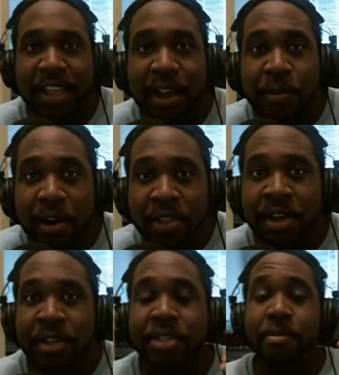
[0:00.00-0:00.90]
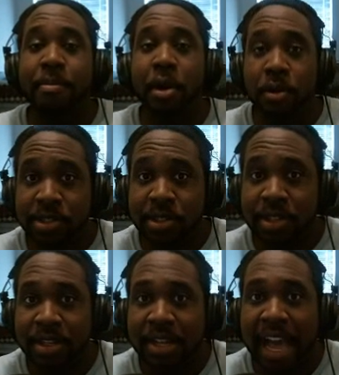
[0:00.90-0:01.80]
They want the most
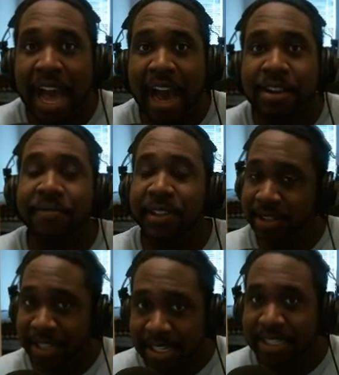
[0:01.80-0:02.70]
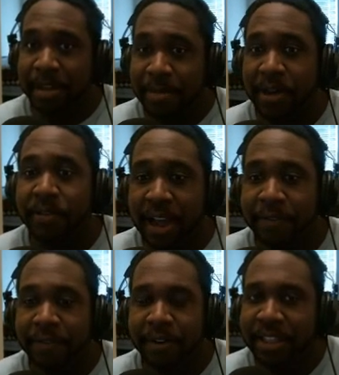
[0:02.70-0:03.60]
out of the least amount of effort.